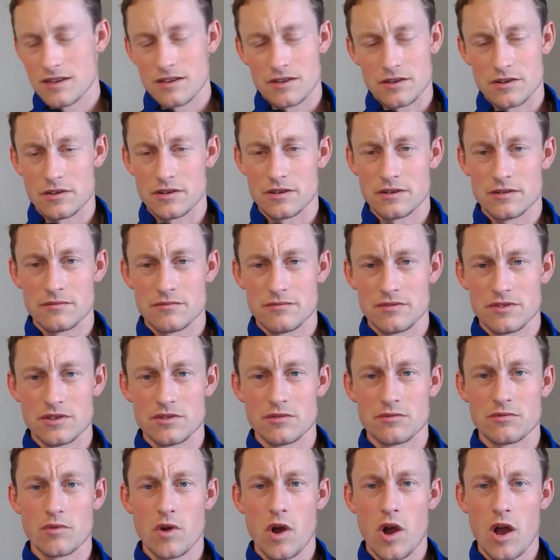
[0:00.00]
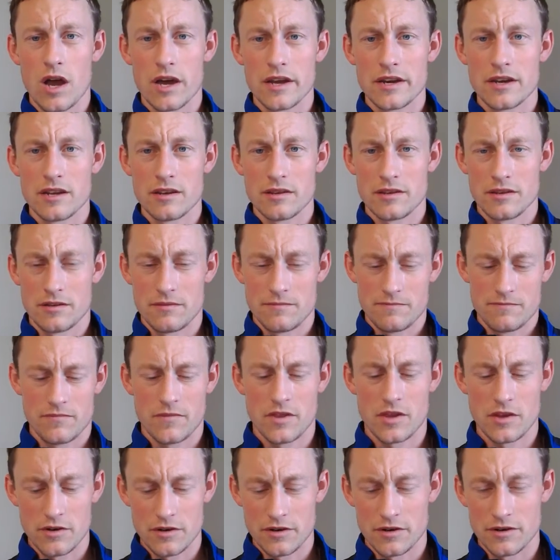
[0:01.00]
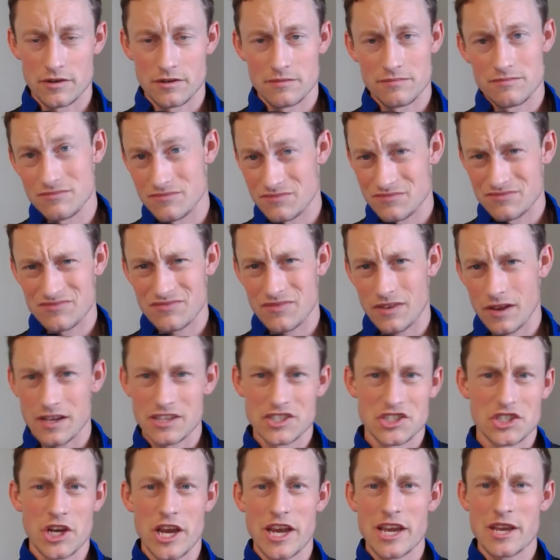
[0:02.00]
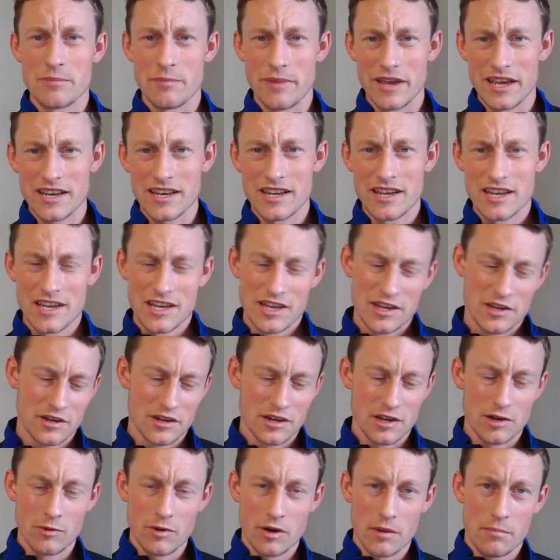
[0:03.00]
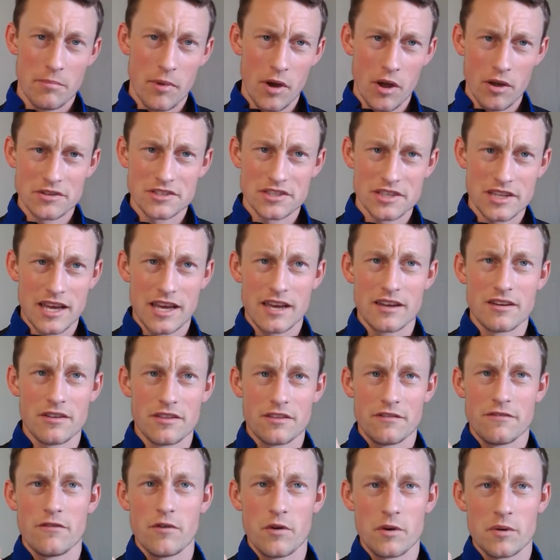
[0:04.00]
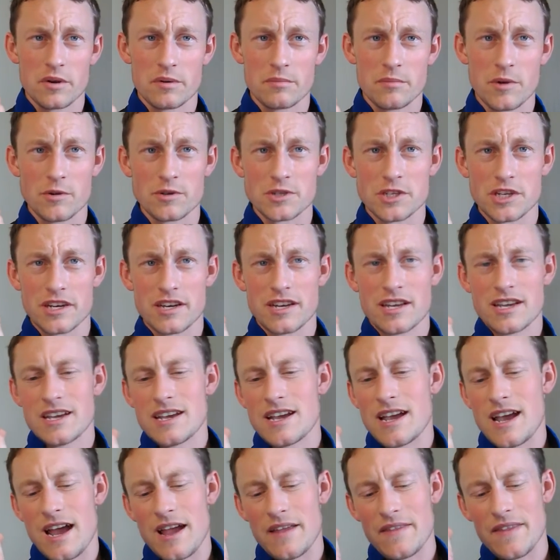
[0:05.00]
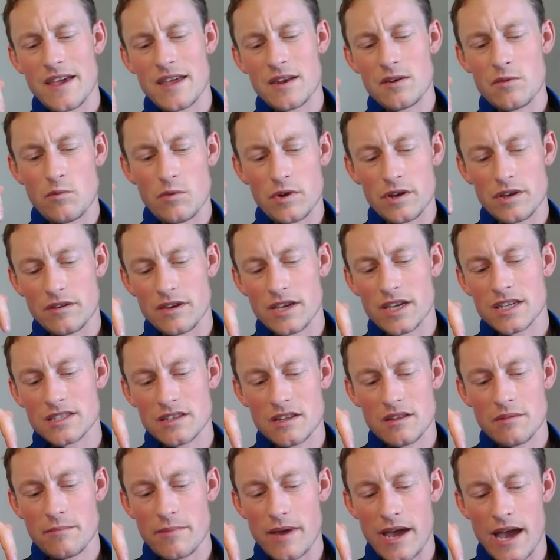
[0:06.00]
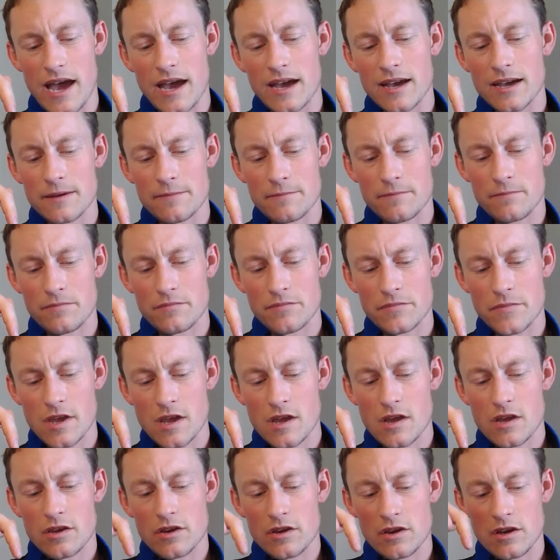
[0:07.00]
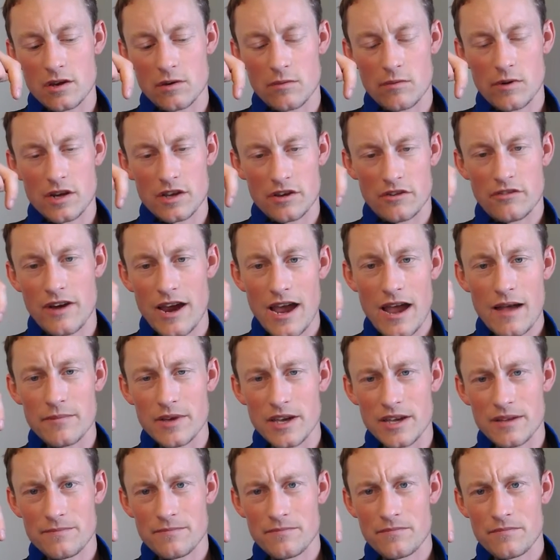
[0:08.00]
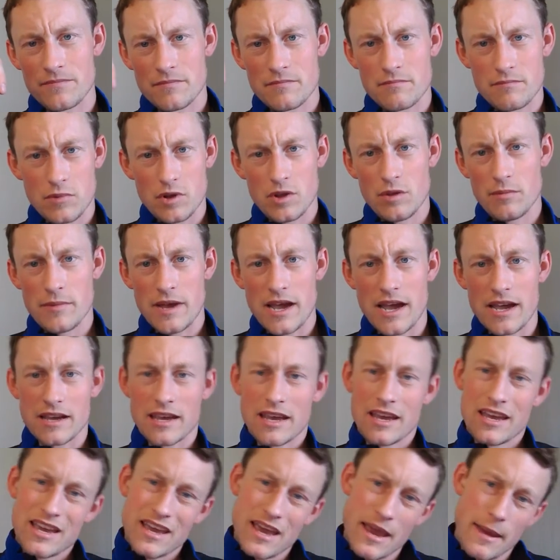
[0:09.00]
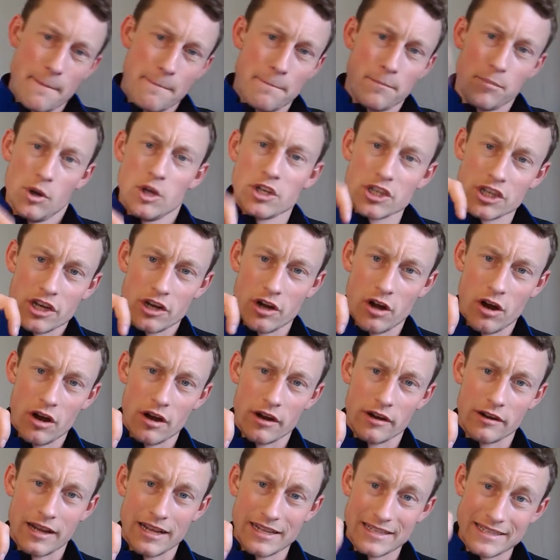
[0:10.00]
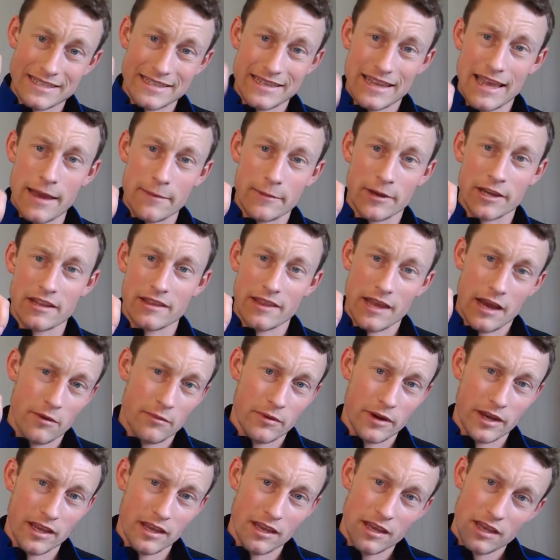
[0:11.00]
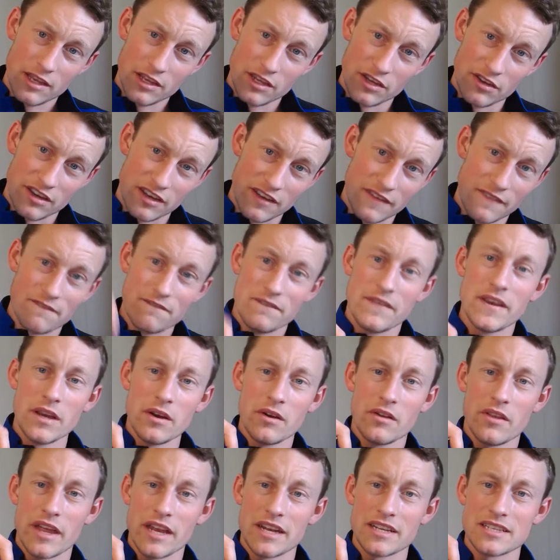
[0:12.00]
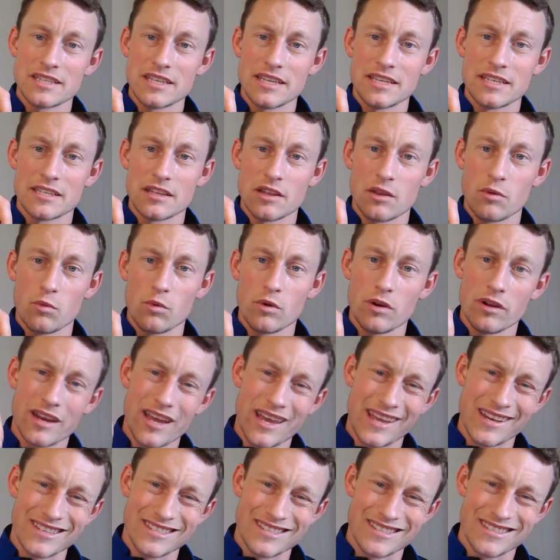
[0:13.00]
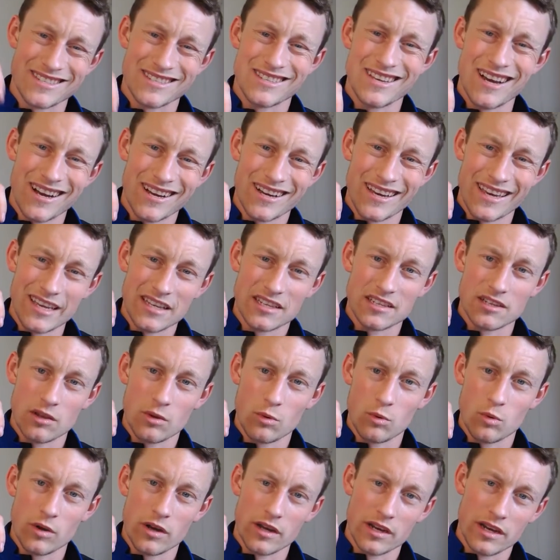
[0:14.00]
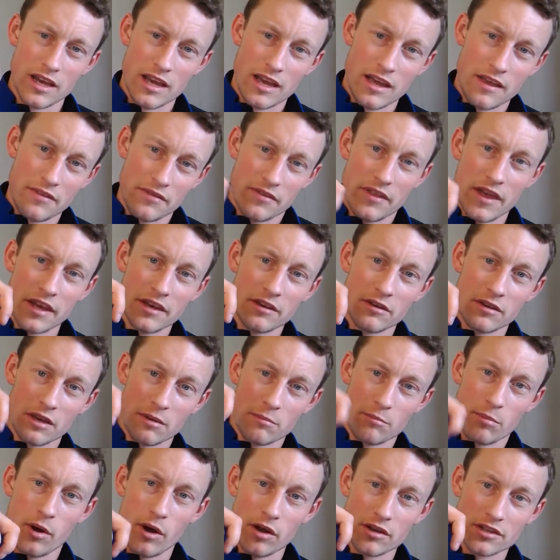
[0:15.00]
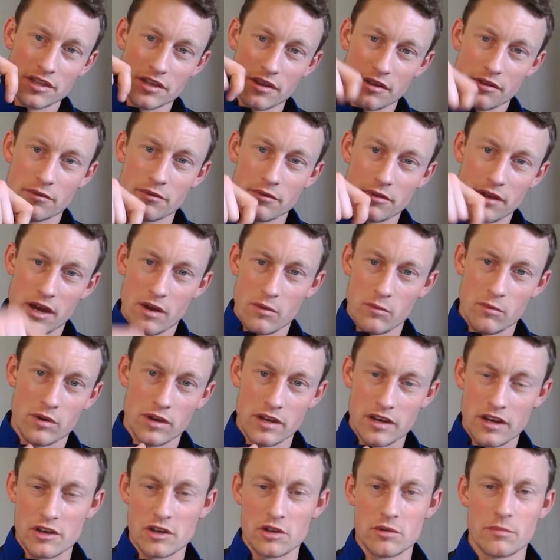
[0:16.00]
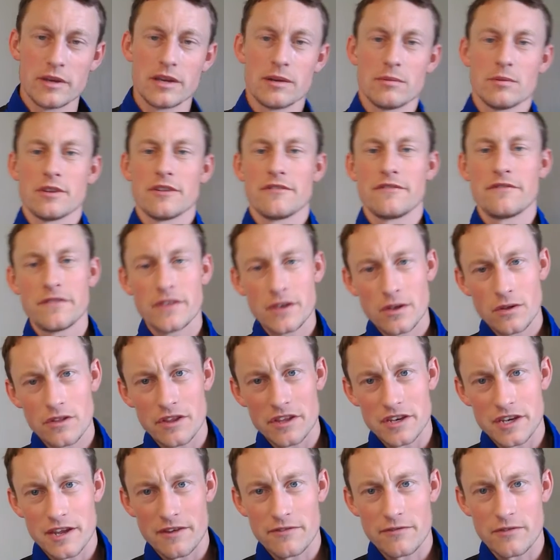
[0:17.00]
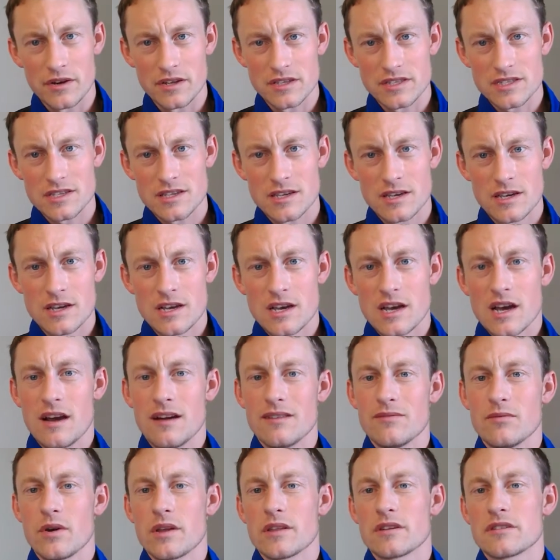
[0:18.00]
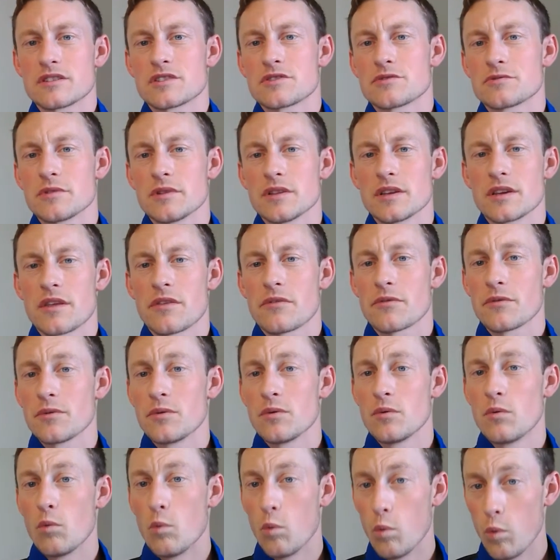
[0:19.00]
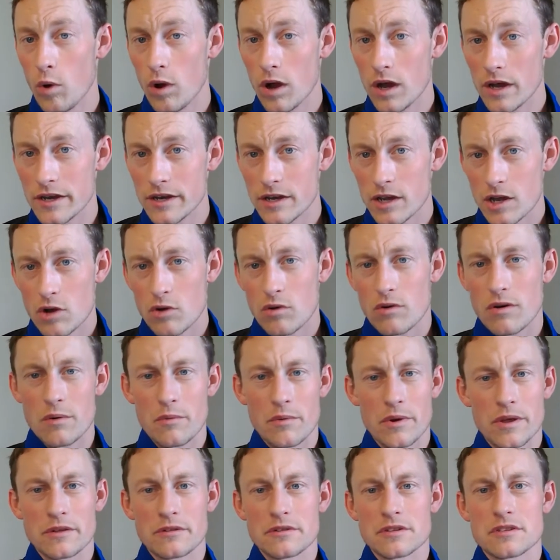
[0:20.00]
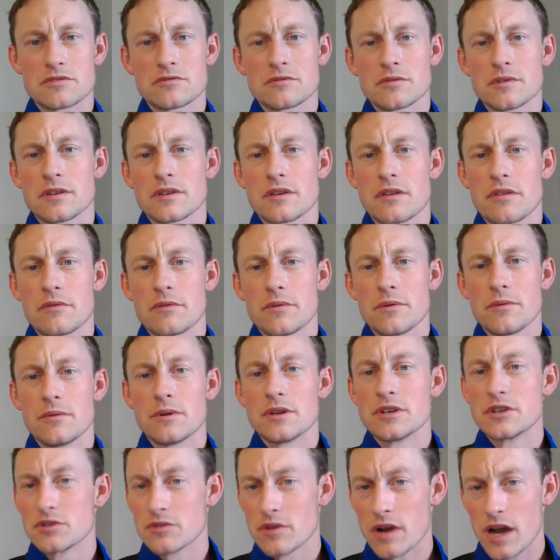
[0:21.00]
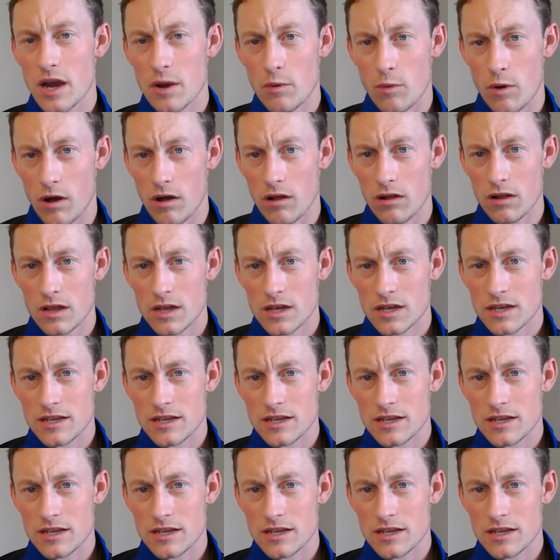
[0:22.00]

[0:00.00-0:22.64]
your rod, your shank bit. You're going to want to pulse that on the forward motion, and then when you get to the back, you're going to want to grab it, pull it back, push it hard, and slam it. That way you can feel that it's into the wood and it's dug into the wood. Then you can pulse it through that wood, and you'll be able to feel the difference of whether it's drilling through wood or whether it's drilling through drywall.